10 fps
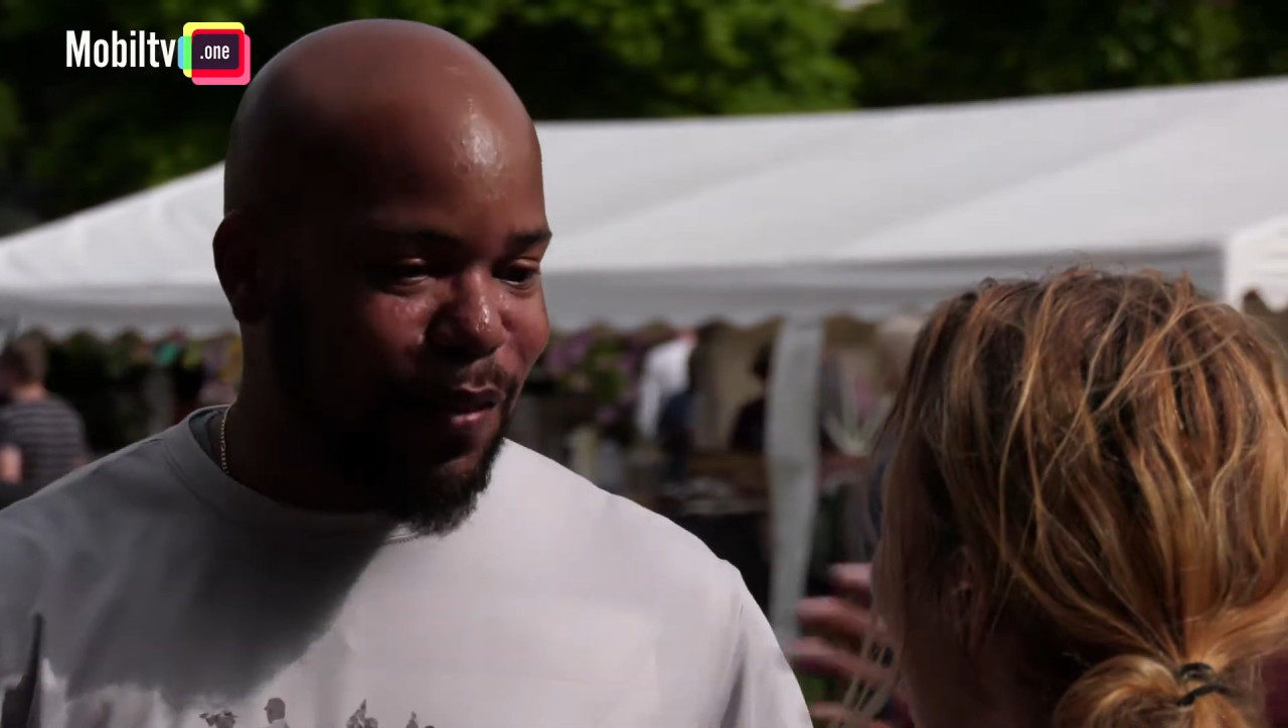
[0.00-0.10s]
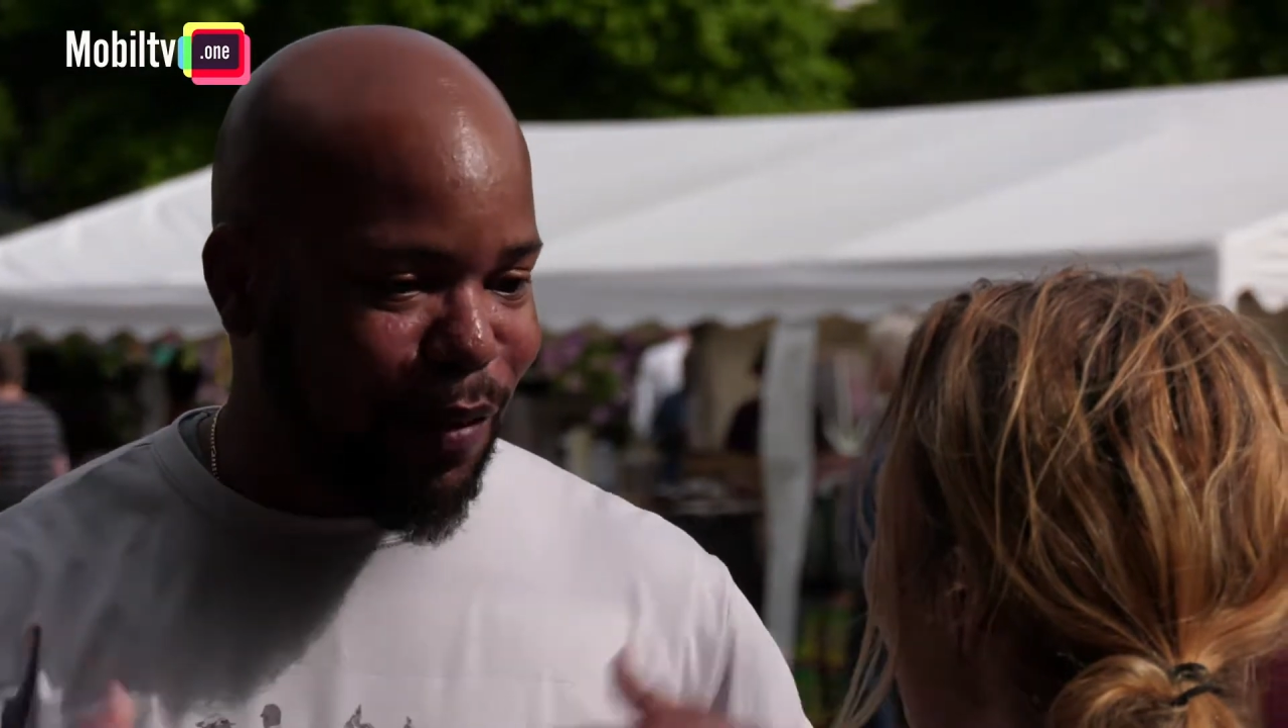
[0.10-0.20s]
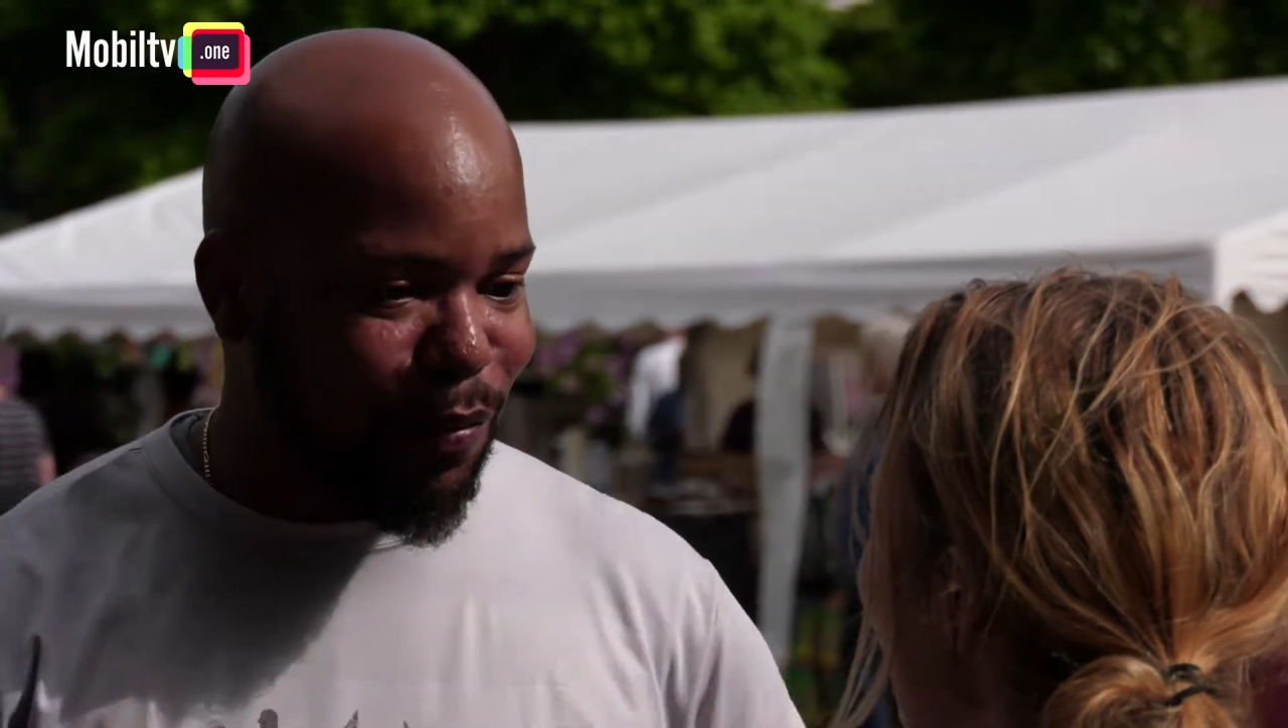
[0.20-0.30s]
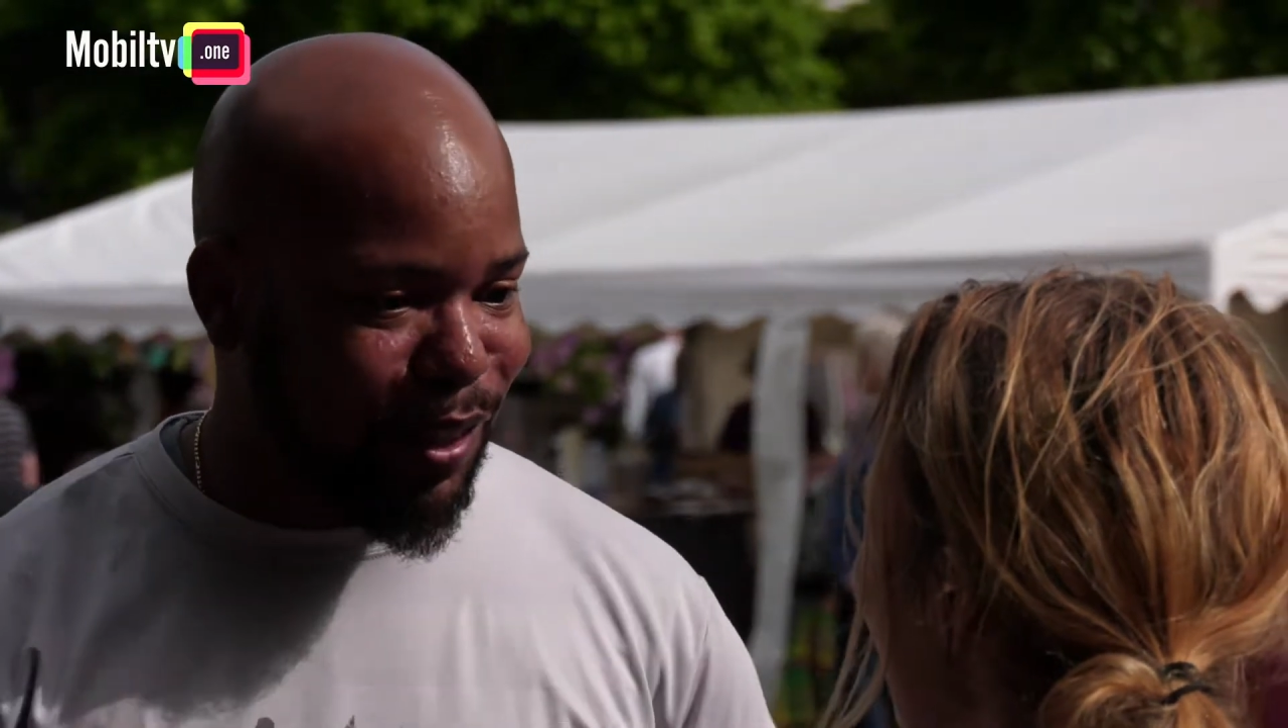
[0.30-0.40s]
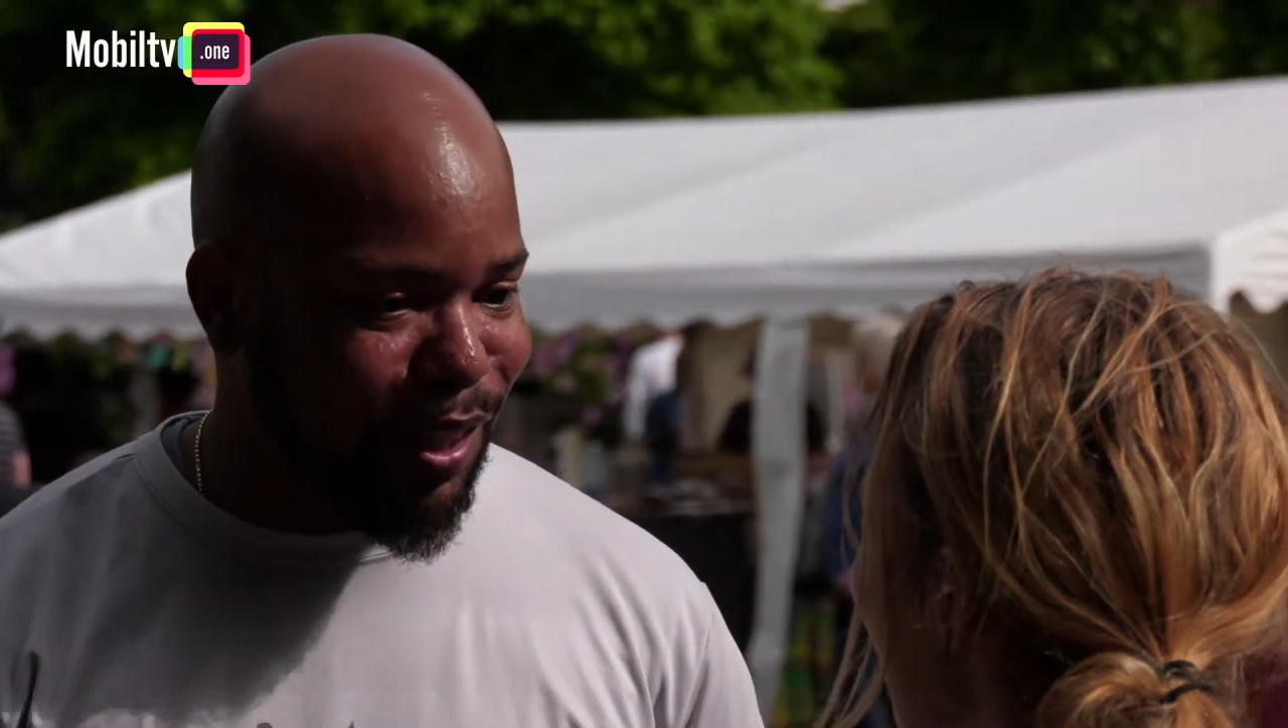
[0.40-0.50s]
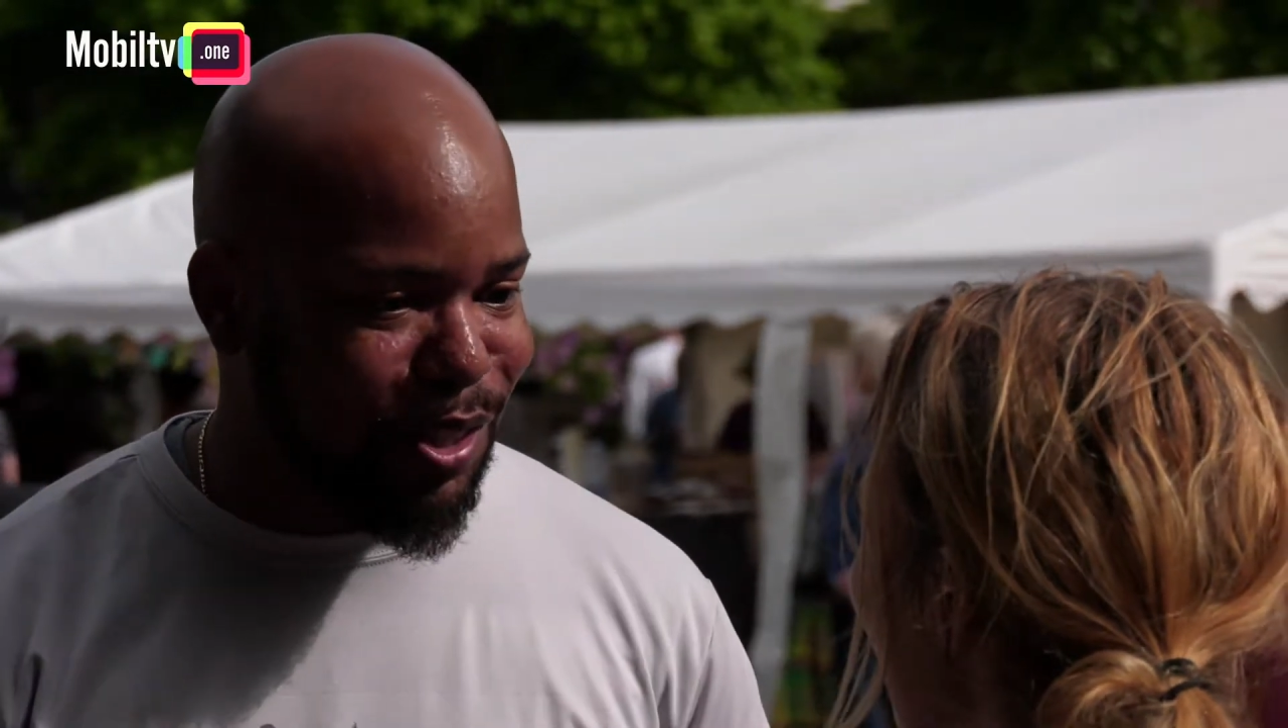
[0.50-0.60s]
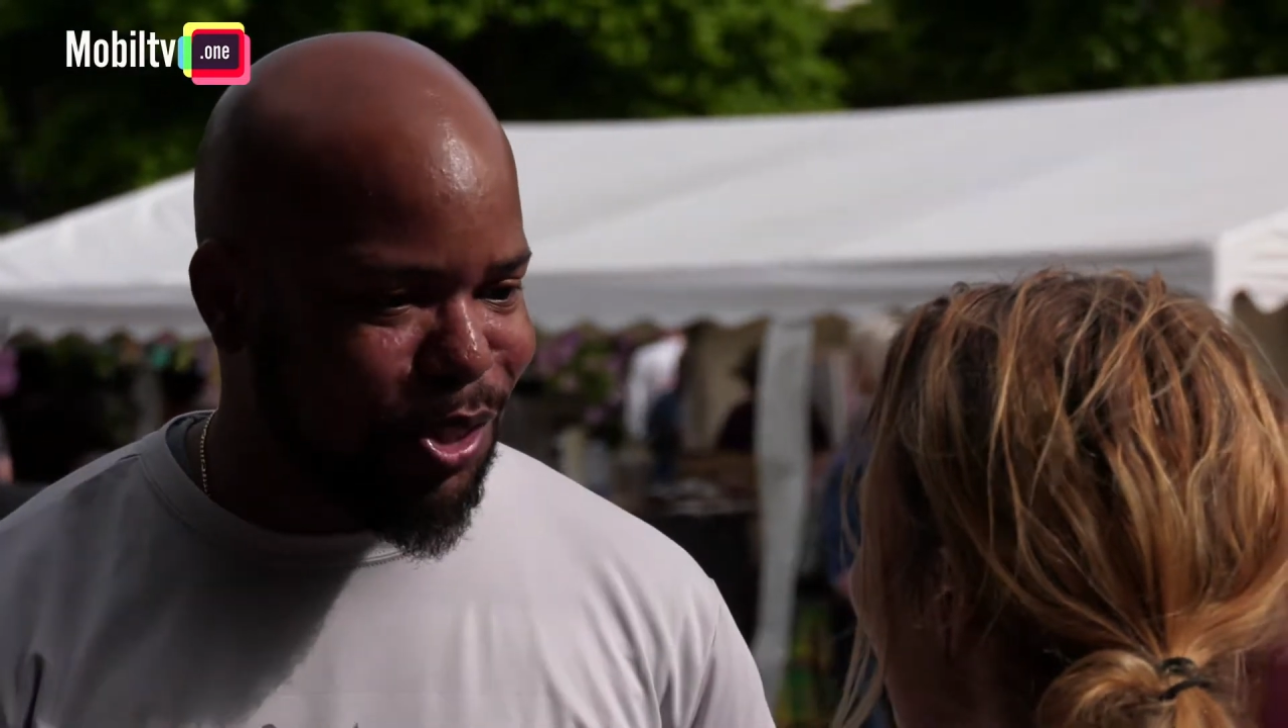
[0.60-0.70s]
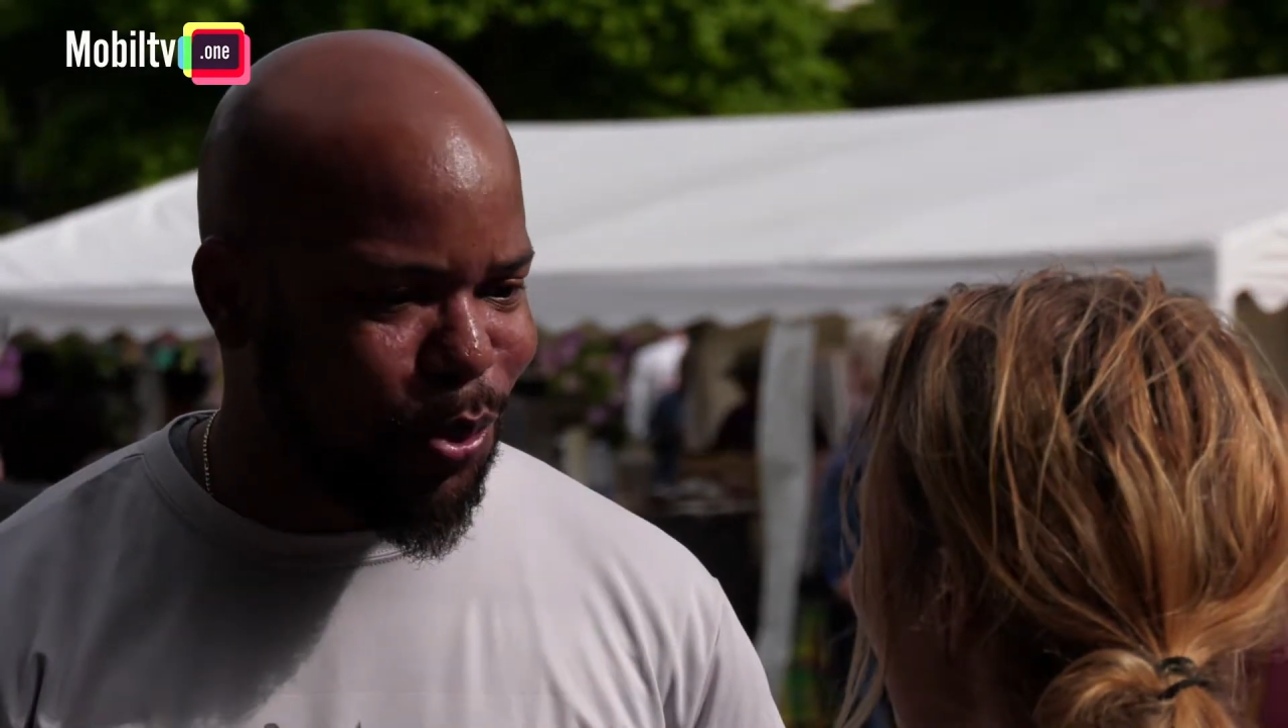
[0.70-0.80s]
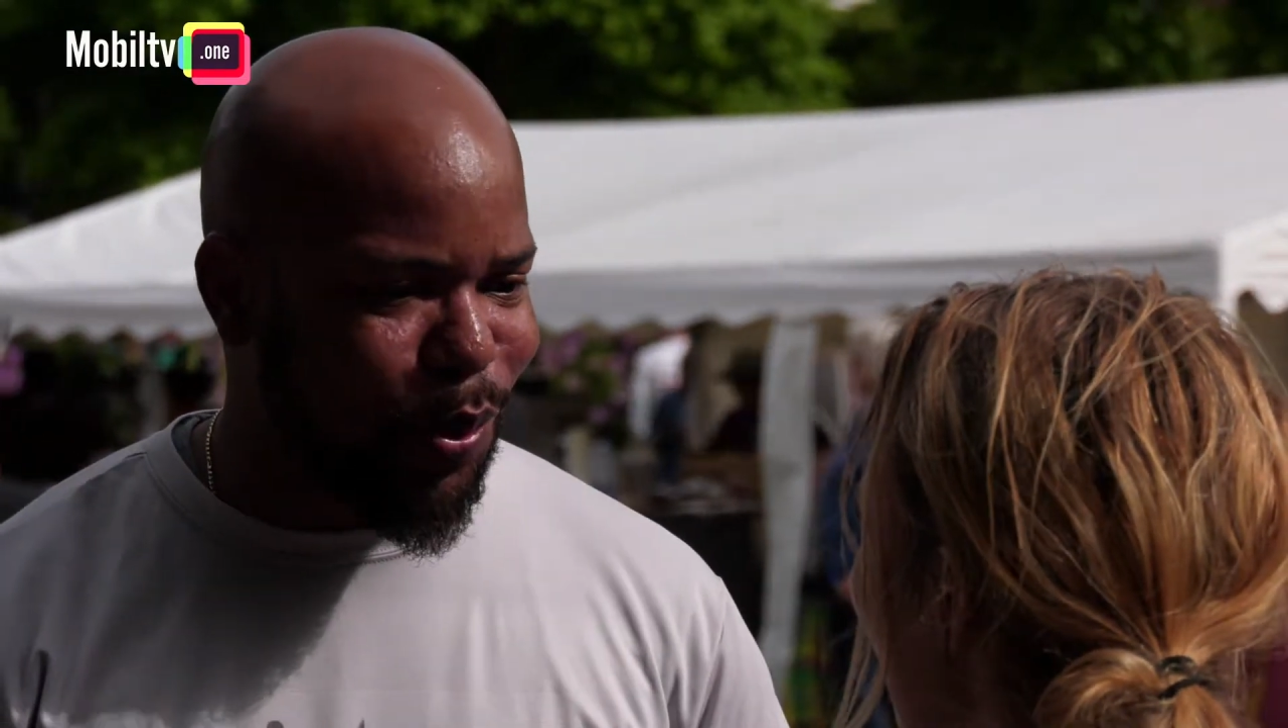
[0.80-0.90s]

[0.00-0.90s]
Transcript: Africans who